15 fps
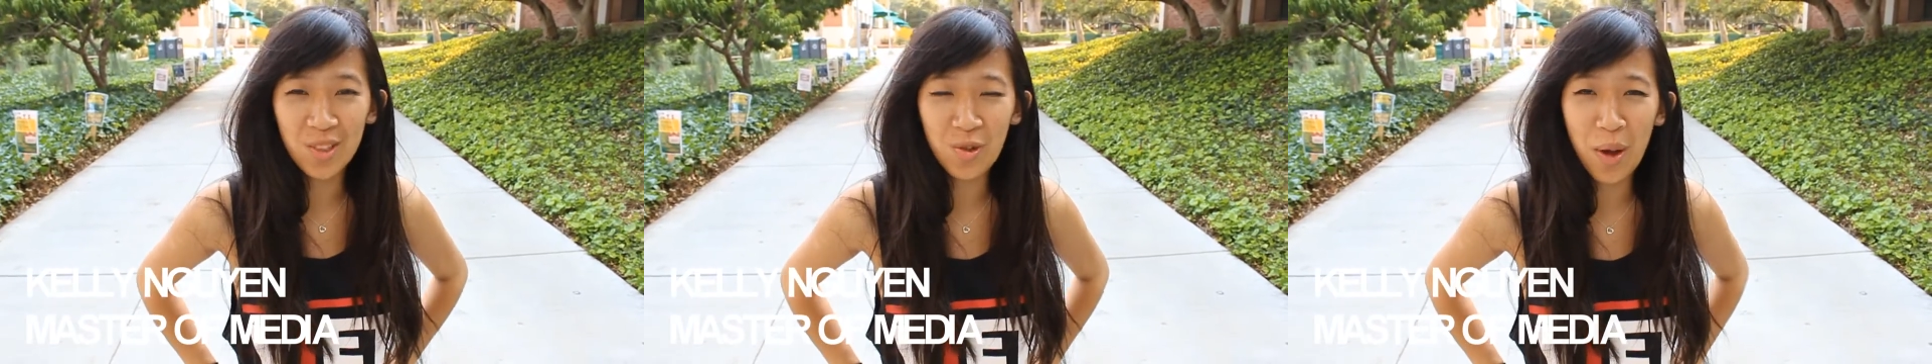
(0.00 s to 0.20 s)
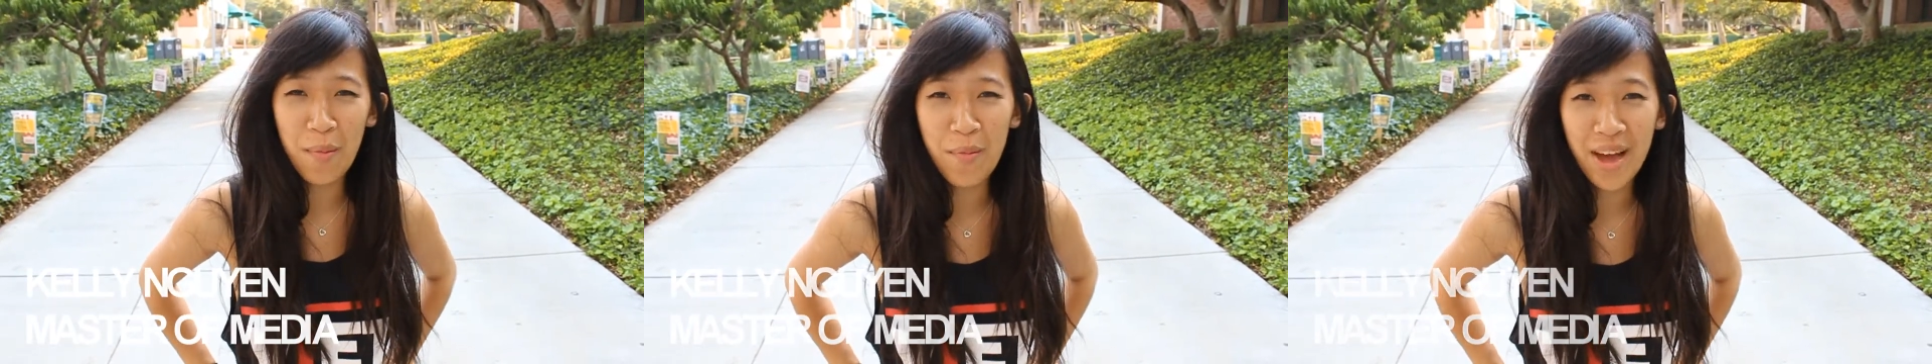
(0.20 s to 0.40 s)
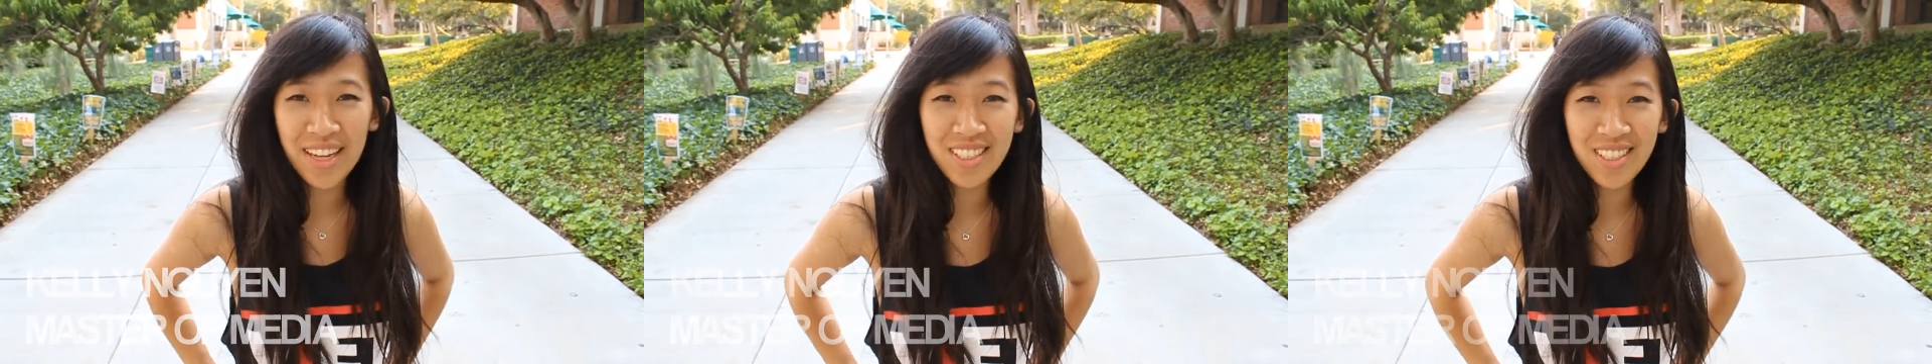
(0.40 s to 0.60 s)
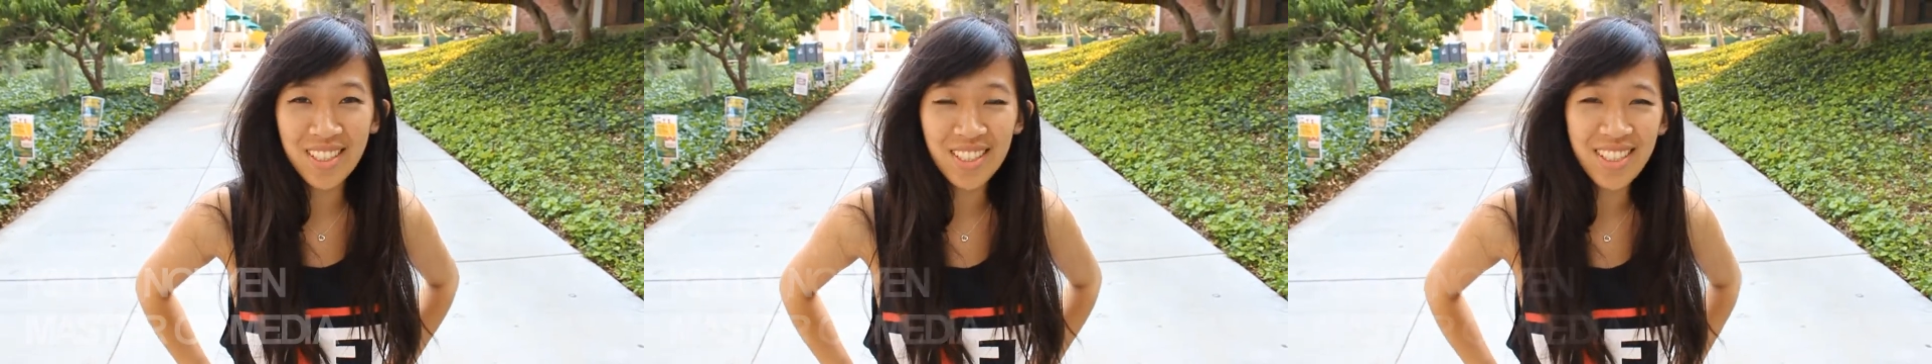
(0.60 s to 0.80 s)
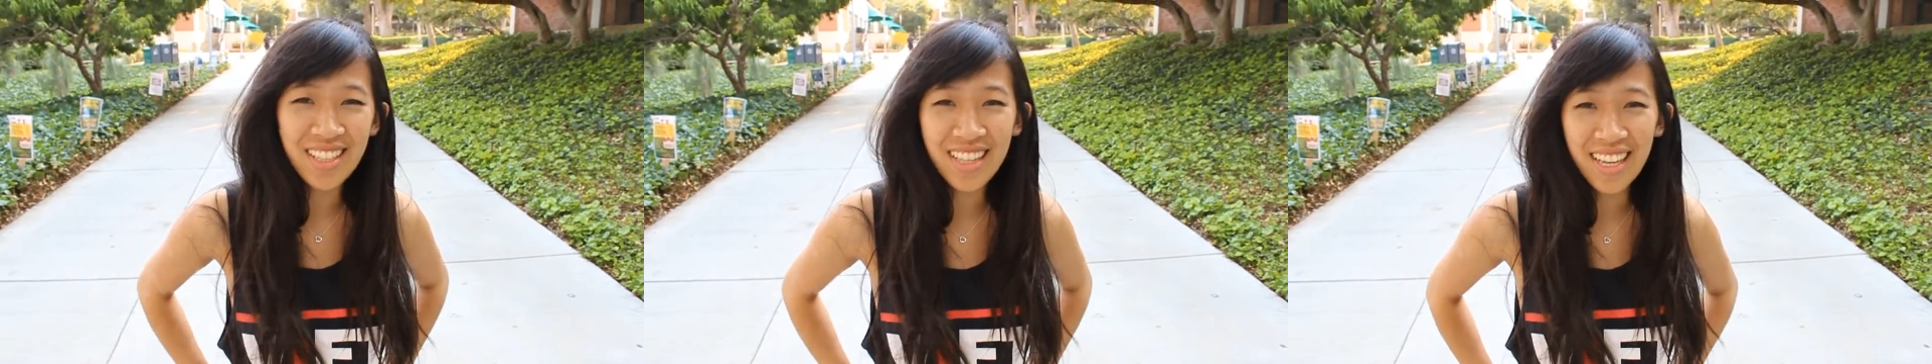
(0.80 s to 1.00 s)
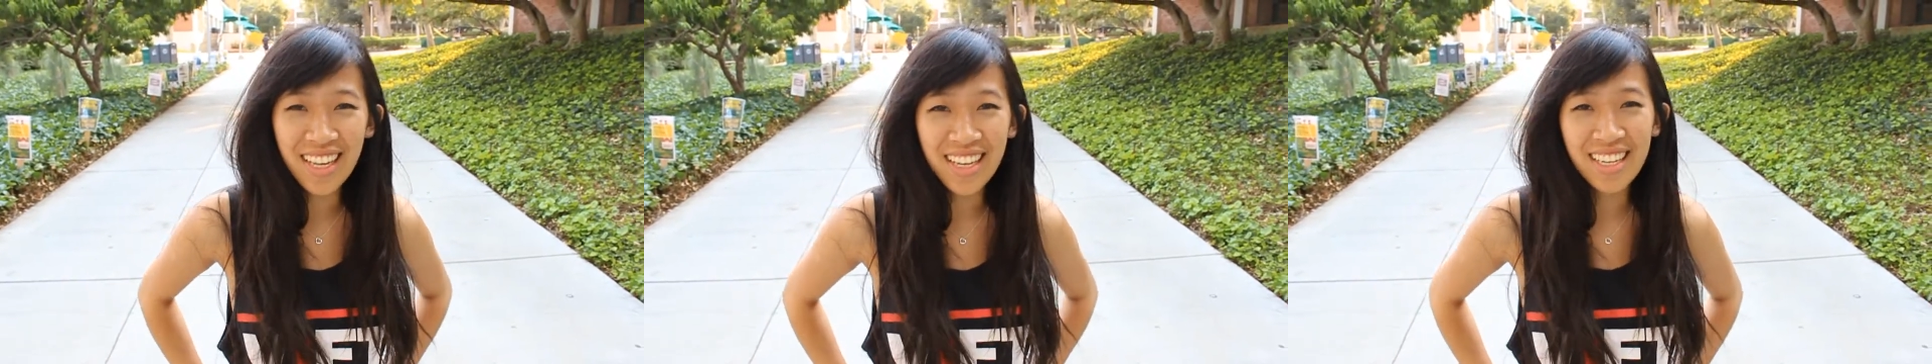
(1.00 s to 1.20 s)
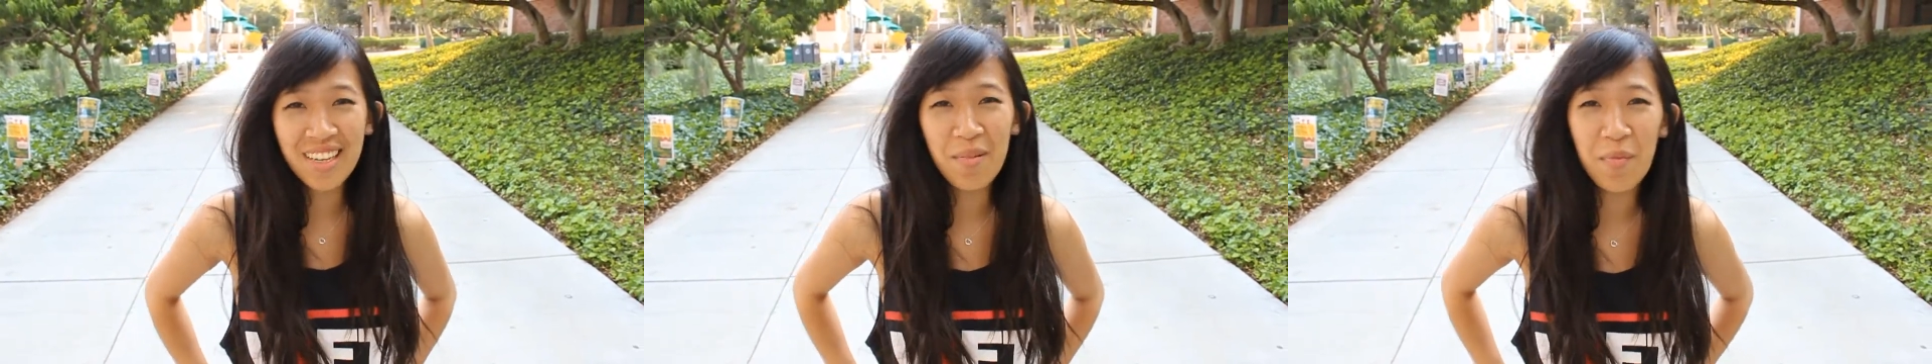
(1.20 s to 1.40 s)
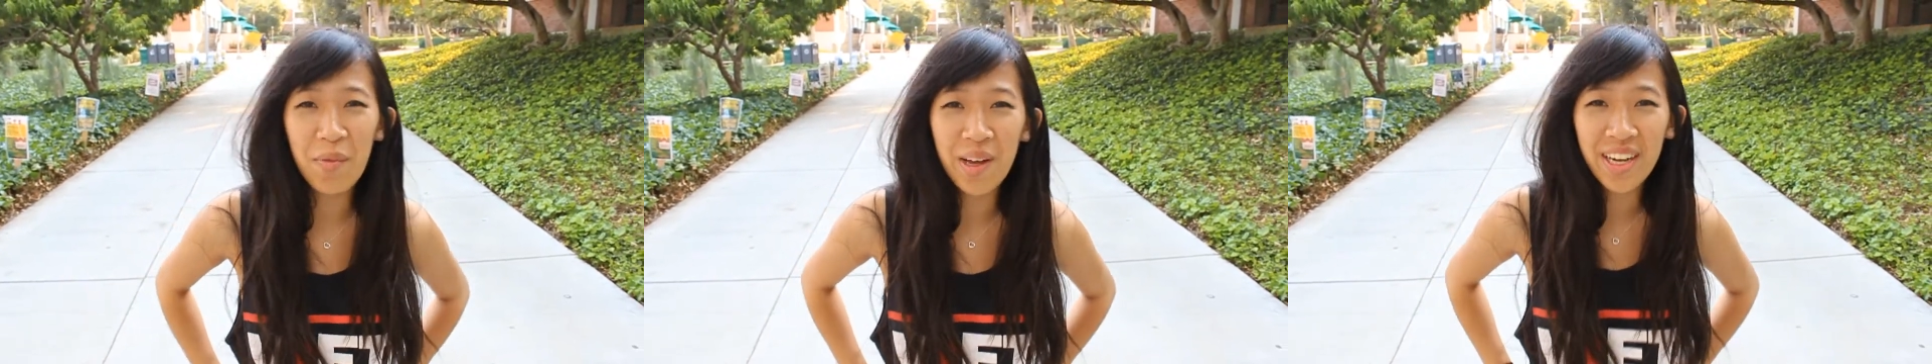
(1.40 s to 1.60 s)
webmaster thing,
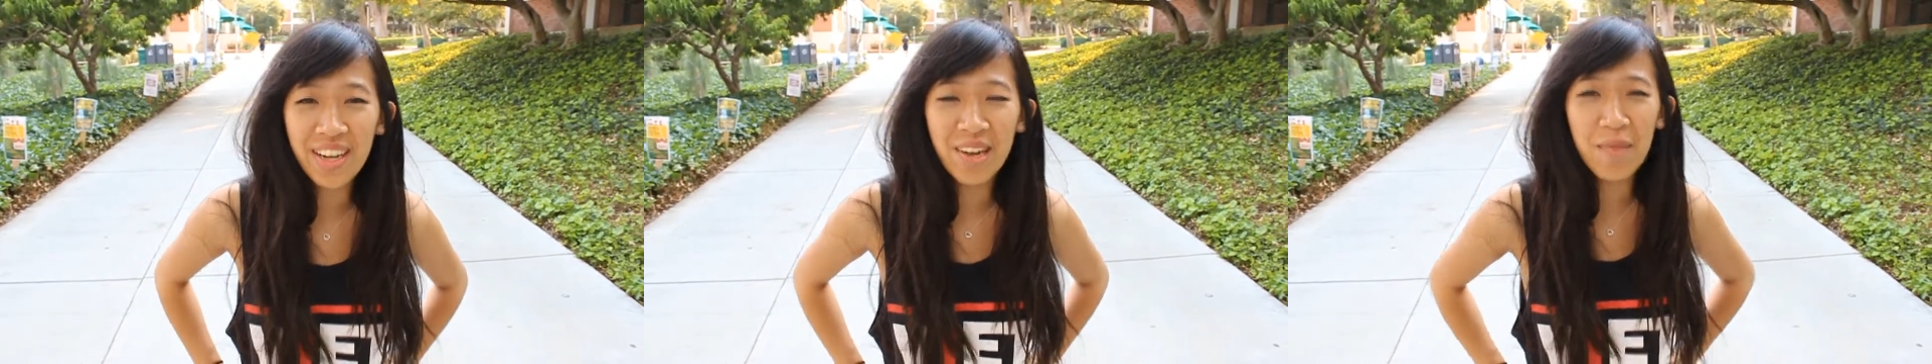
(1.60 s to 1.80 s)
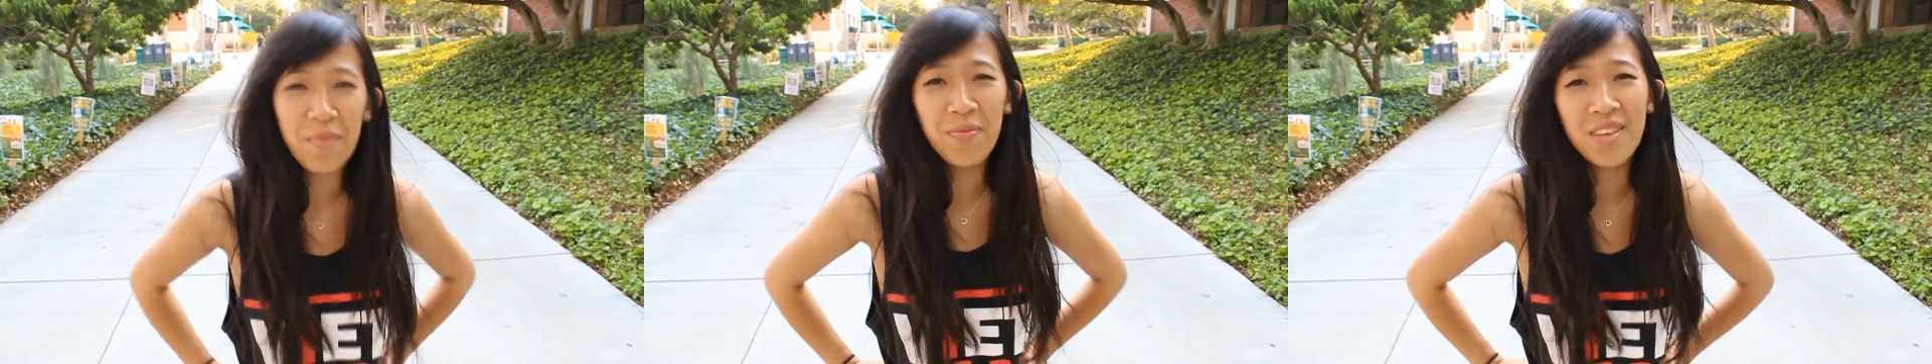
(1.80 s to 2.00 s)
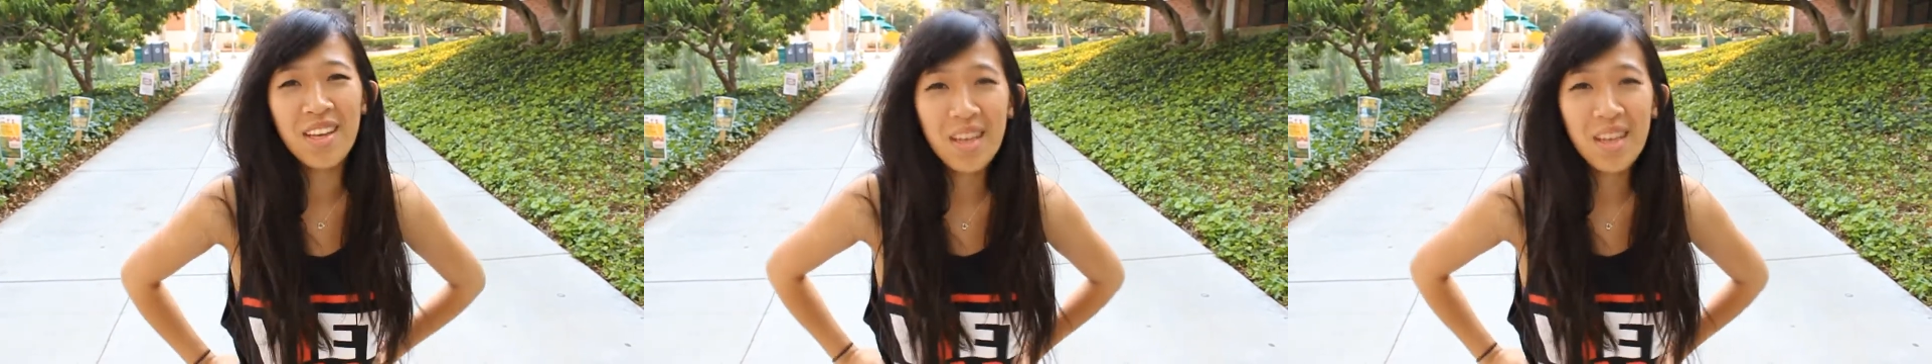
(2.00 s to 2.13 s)
but um,